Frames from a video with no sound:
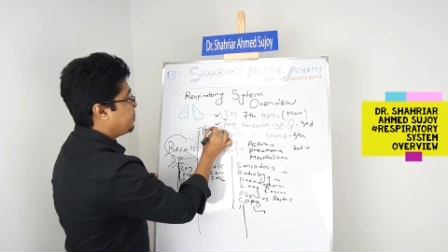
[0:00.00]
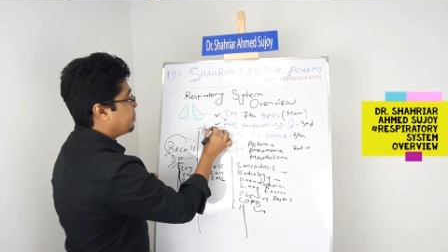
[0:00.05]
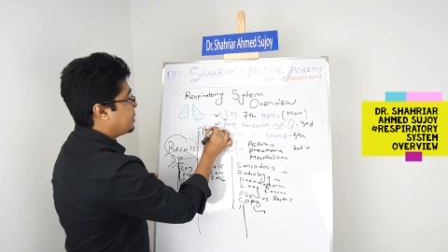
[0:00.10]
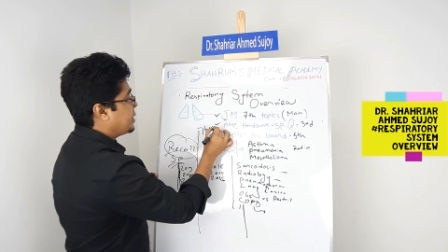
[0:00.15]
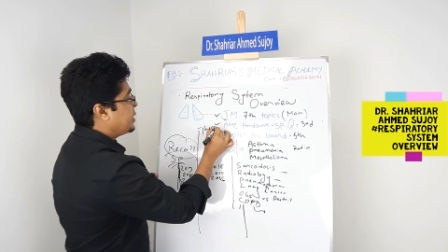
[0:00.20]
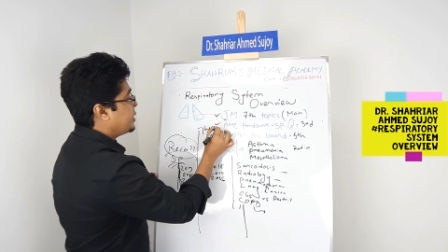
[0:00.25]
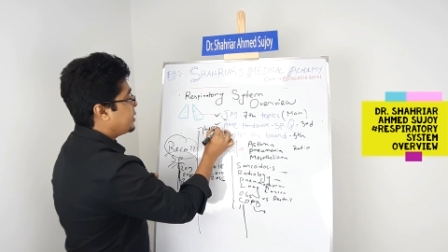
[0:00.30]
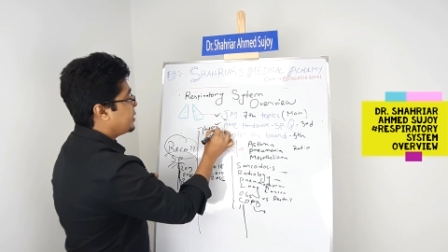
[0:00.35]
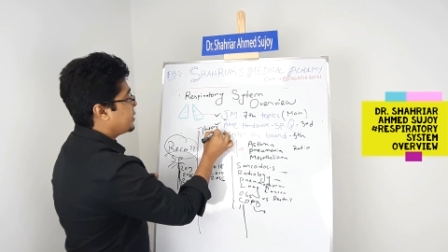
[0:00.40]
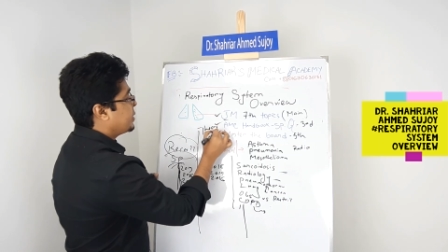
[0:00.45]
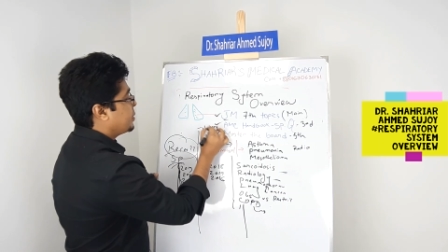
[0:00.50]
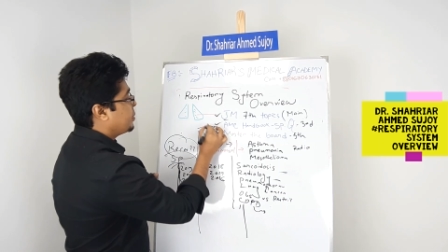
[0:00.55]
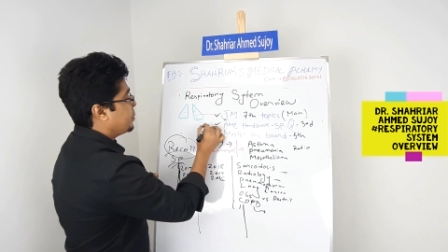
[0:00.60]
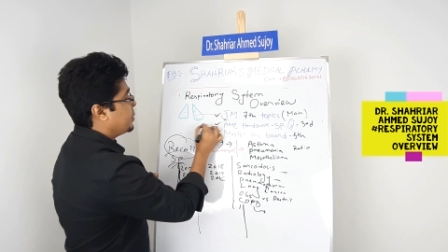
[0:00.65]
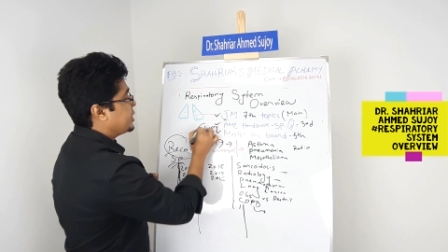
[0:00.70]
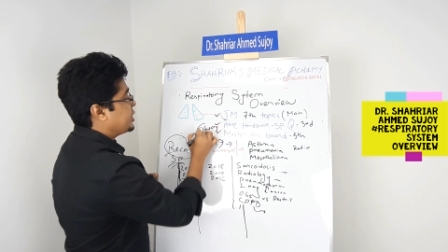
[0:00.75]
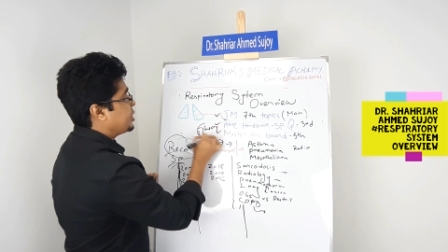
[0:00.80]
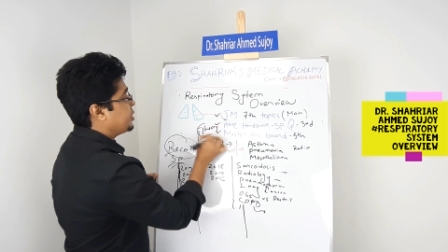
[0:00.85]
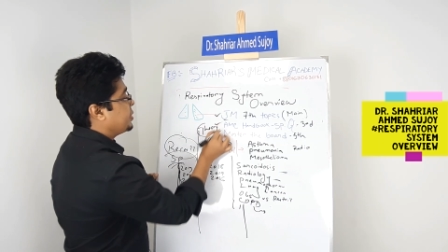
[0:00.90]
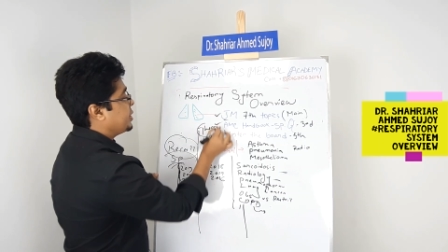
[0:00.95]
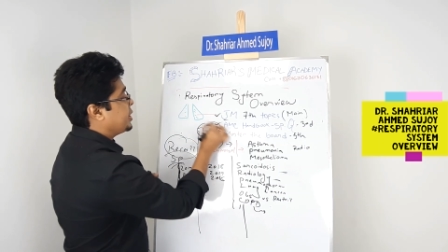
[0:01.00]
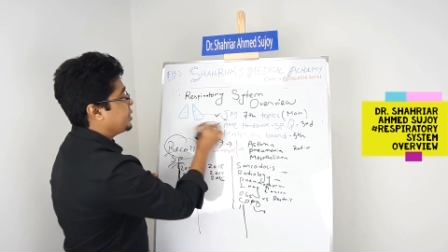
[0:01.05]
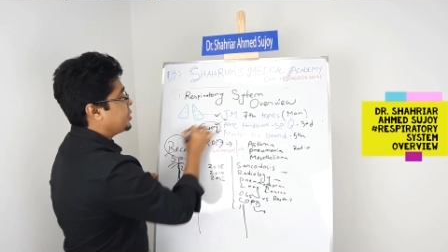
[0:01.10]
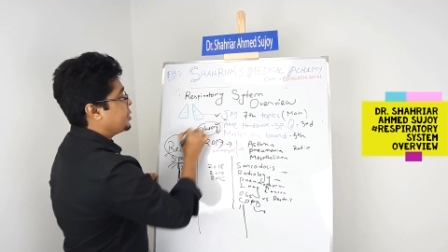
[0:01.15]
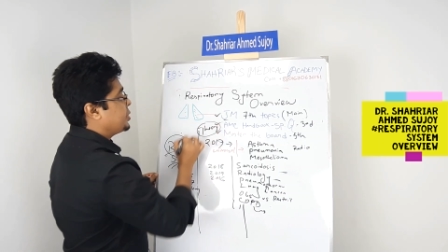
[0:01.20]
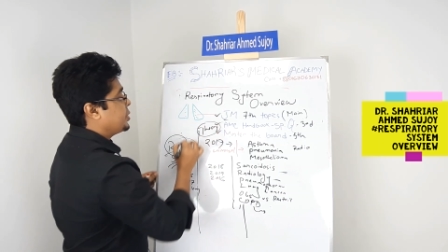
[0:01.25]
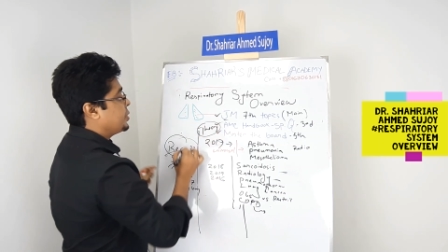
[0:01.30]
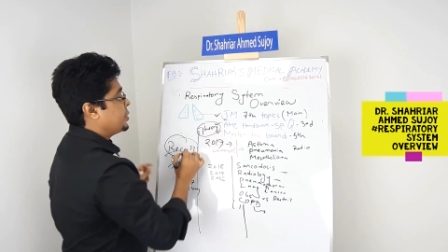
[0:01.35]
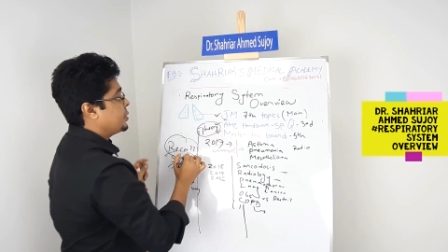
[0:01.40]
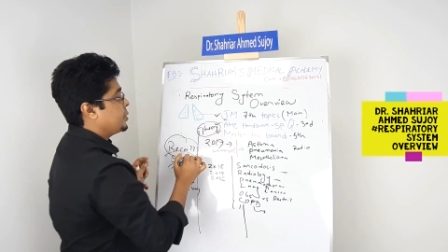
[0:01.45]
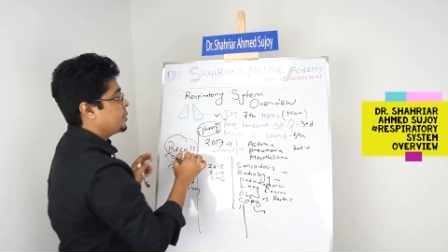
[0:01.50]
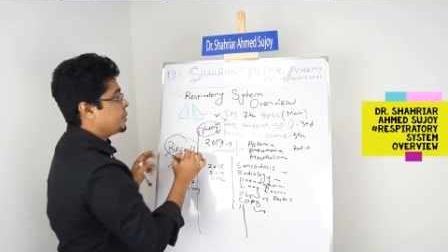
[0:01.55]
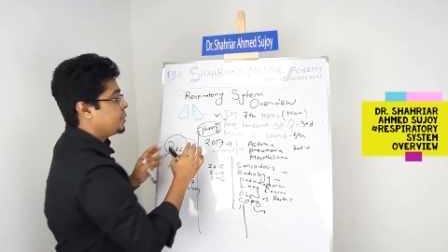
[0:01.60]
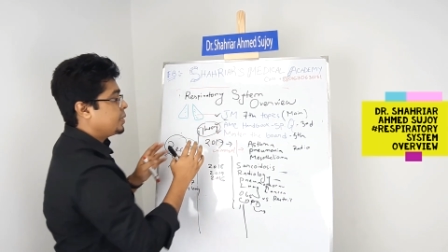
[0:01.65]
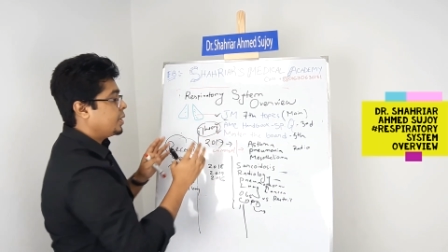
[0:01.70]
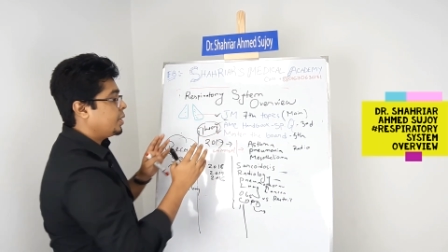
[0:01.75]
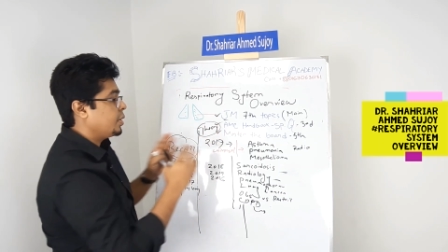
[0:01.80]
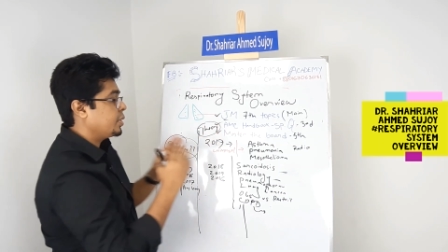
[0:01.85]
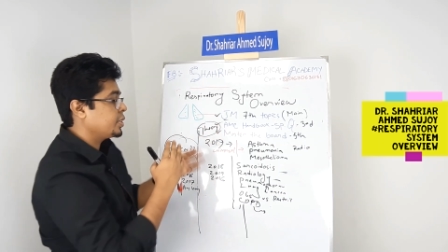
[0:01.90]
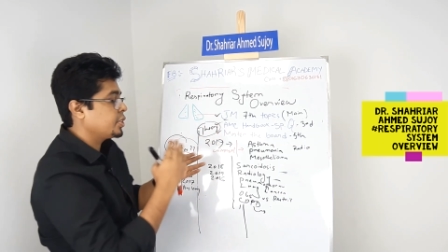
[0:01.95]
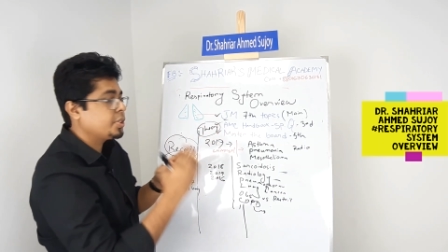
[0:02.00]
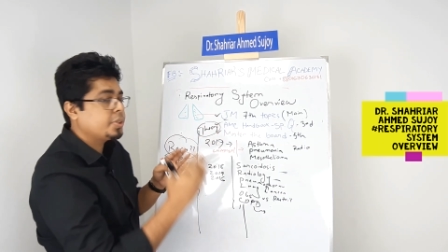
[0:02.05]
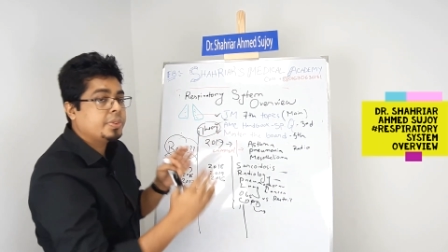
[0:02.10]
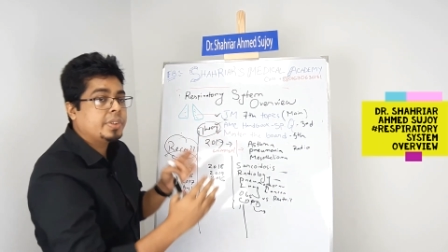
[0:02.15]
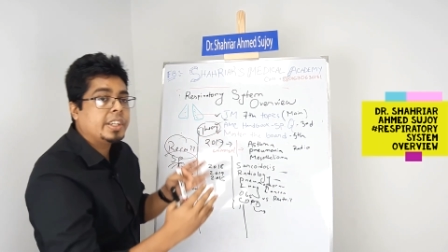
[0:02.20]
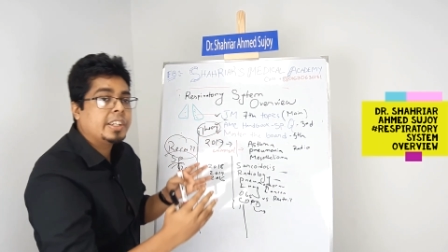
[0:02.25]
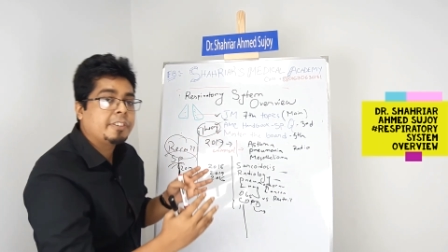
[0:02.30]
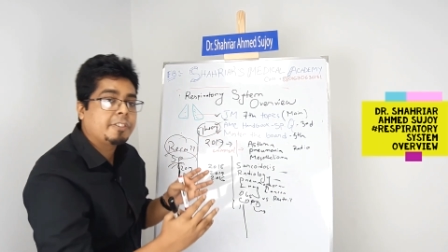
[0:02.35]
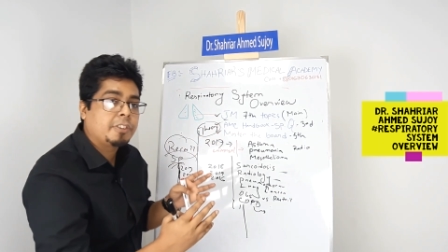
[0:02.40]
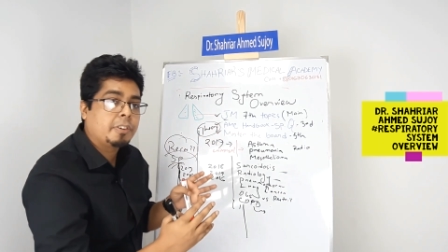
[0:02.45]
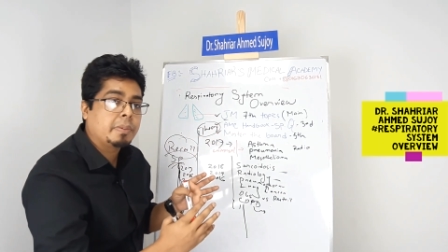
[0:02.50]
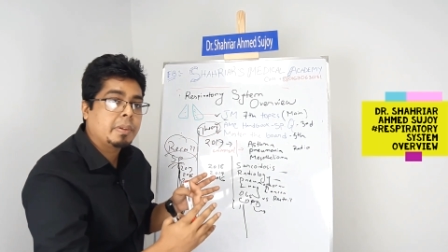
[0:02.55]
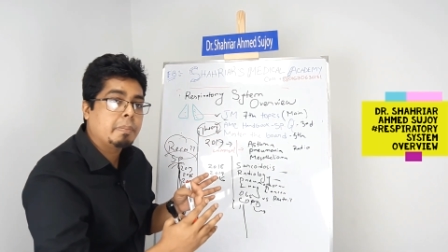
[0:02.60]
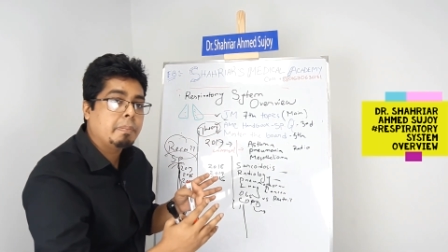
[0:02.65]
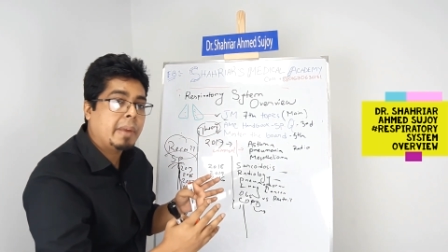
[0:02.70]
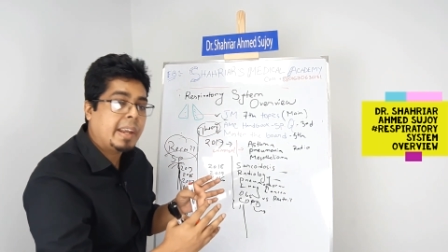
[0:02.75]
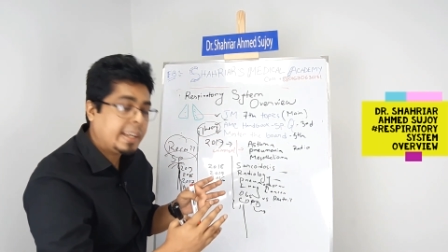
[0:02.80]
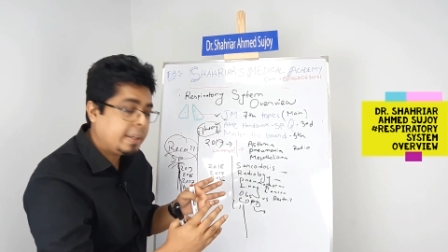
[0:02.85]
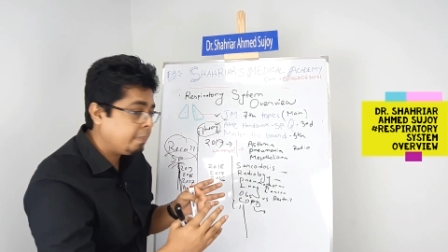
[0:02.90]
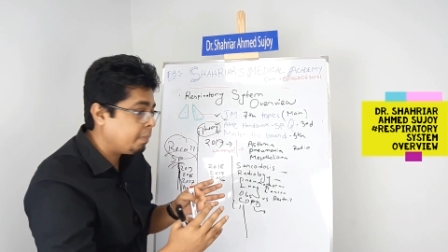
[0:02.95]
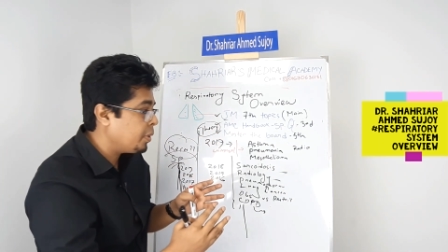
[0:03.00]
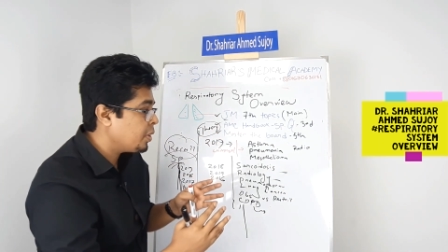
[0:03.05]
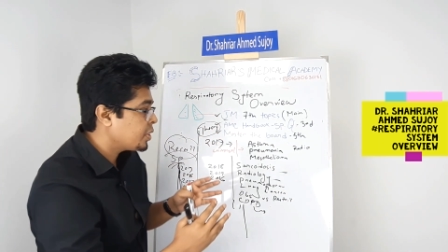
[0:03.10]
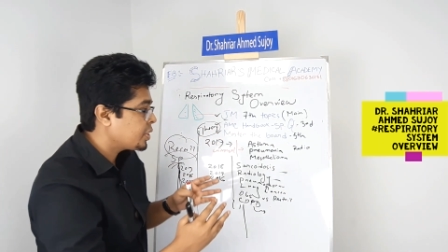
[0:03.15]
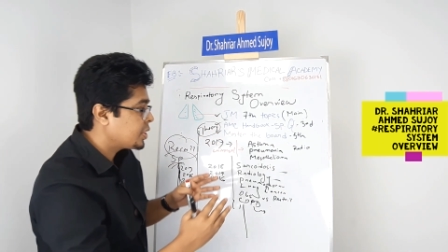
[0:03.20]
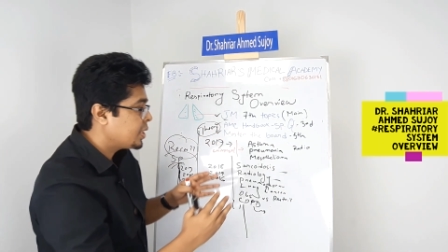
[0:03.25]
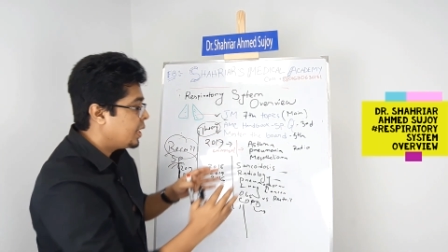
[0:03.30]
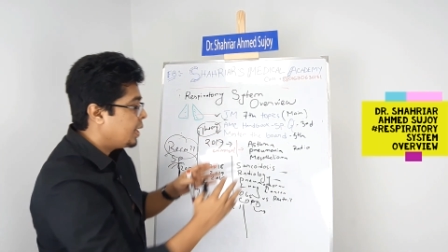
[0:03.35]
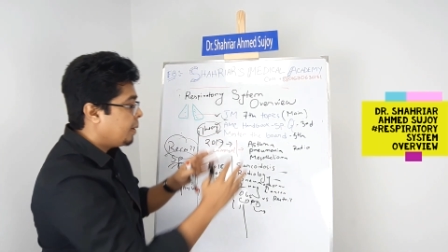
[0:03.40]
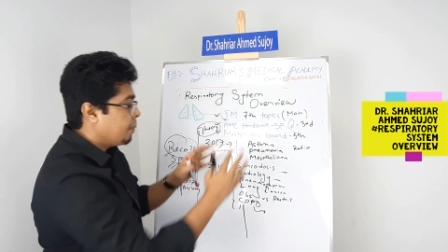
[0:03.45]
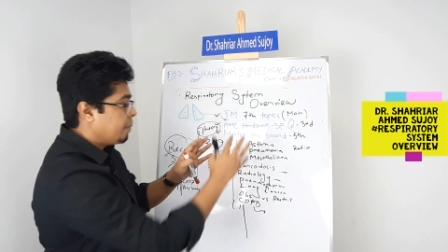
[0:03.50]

part, which you need to also read from the main books.